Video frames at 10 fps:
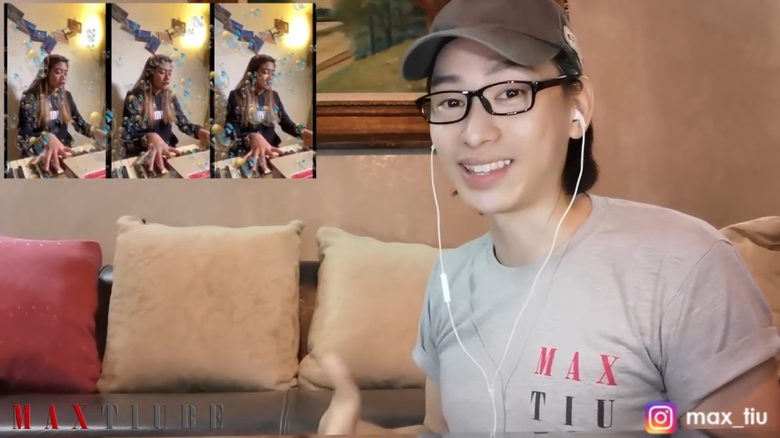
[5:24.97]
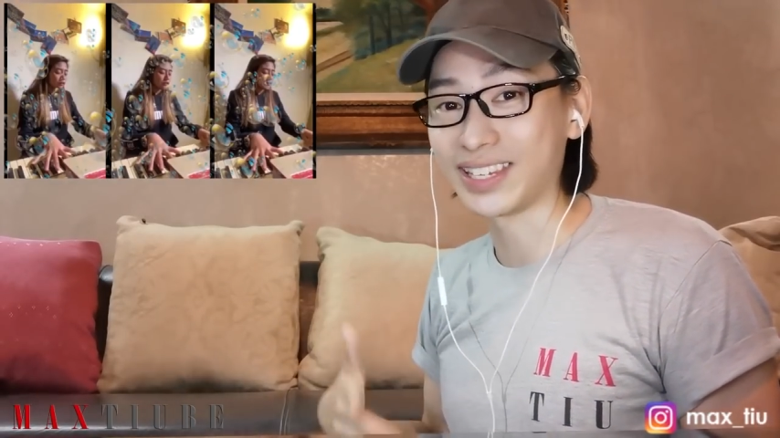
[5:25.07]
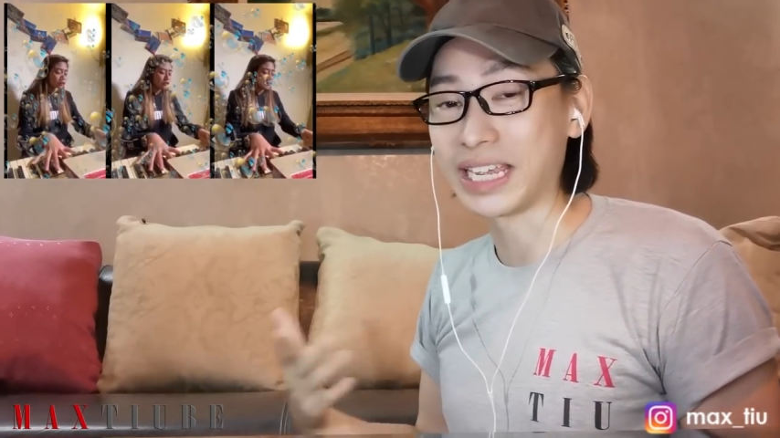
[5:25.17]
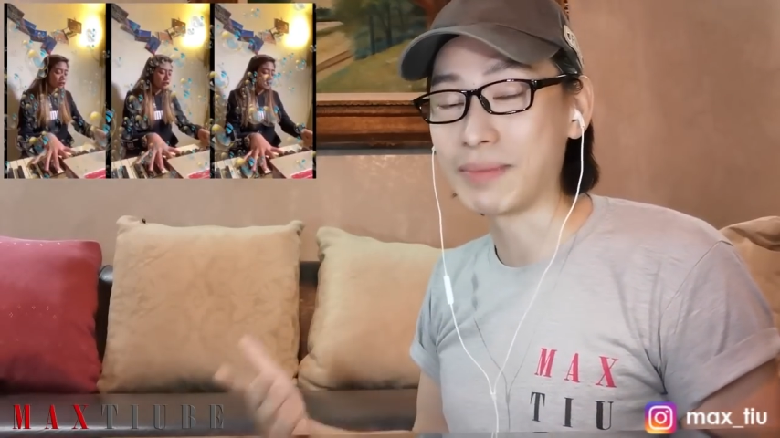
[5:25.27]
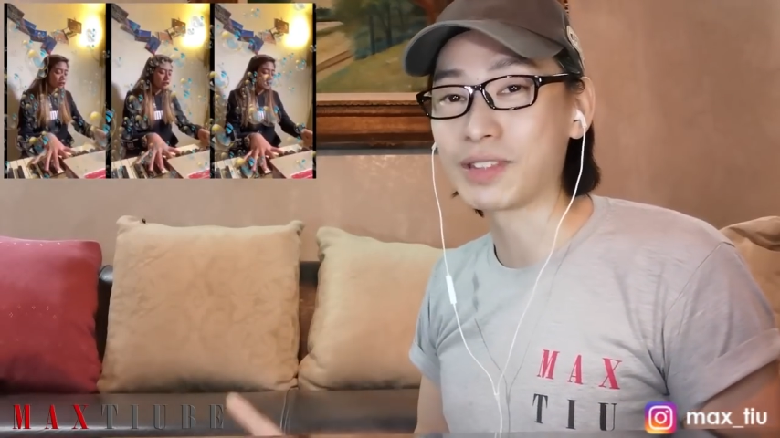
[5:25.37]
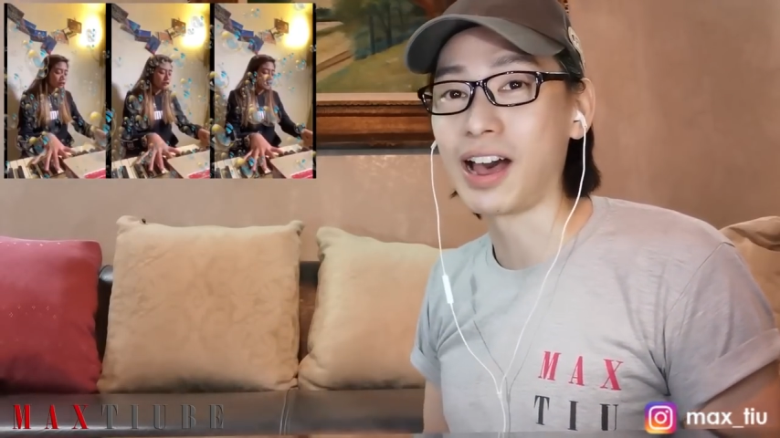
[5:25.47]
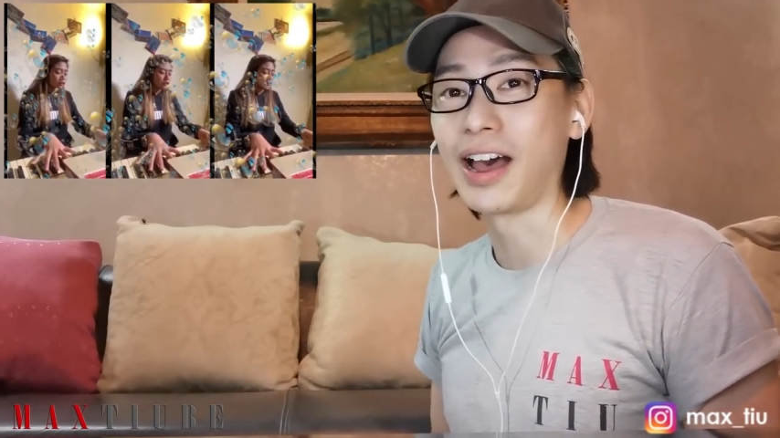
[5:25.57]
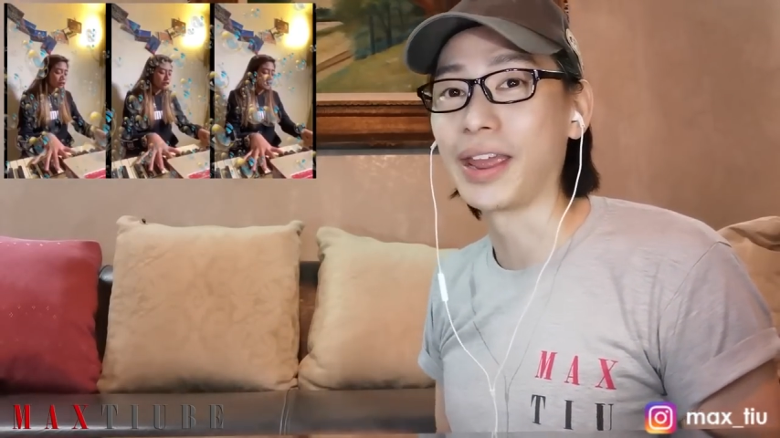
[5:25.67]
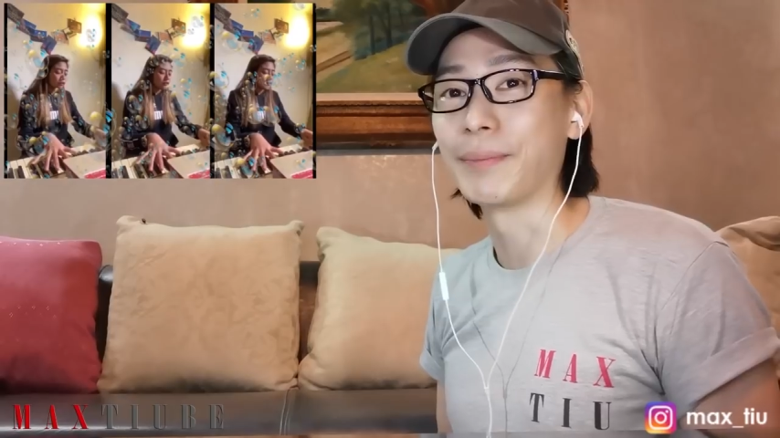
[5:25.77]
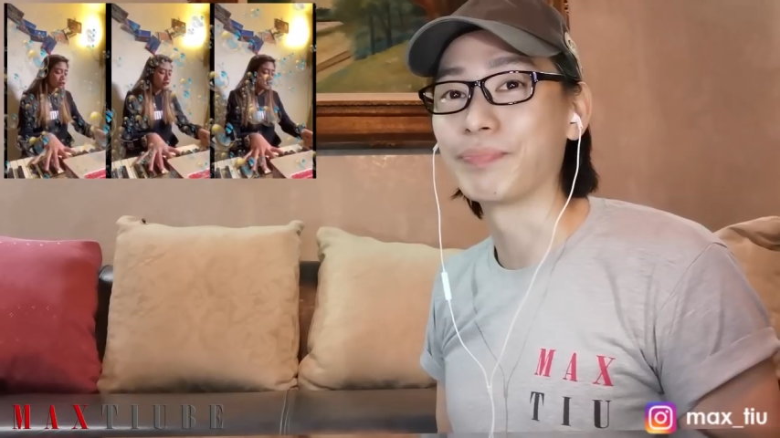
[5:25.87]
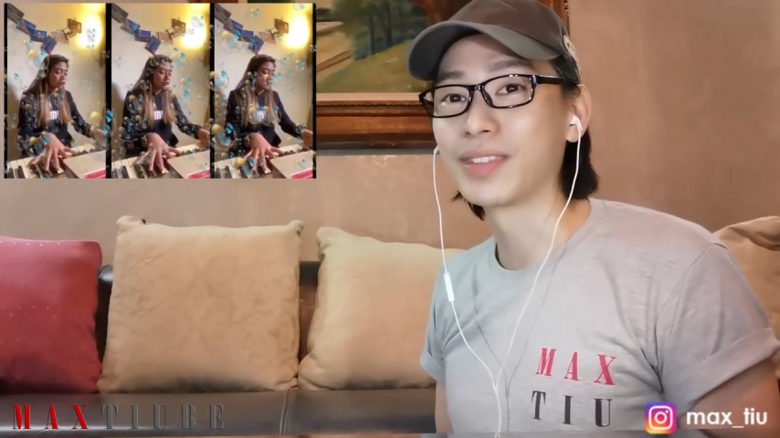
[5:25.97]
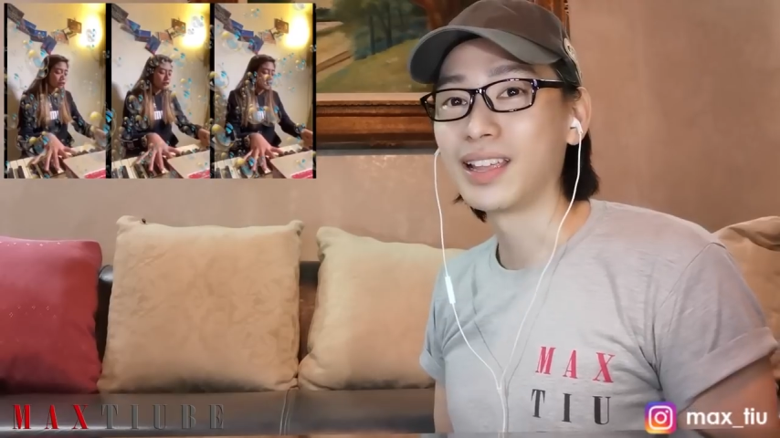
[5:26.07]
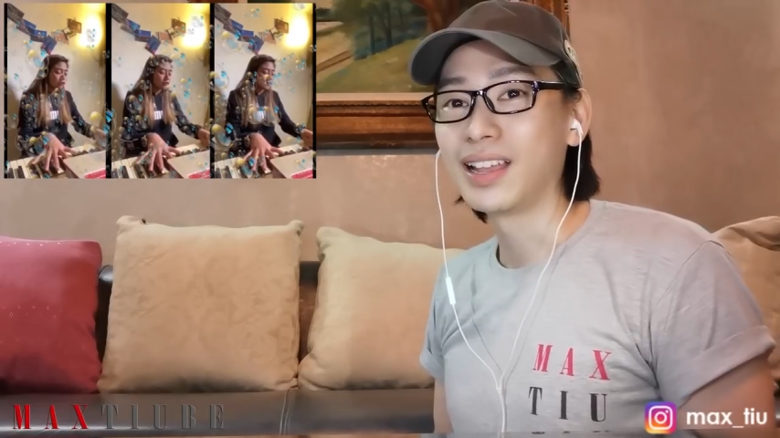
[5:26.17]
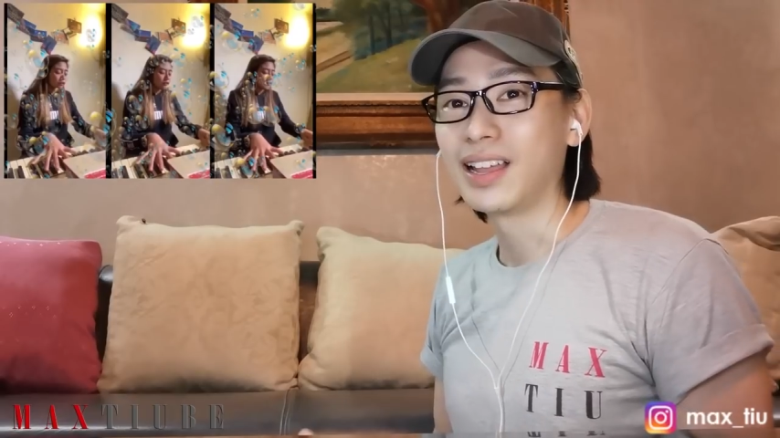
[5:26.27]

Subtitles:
at the same time.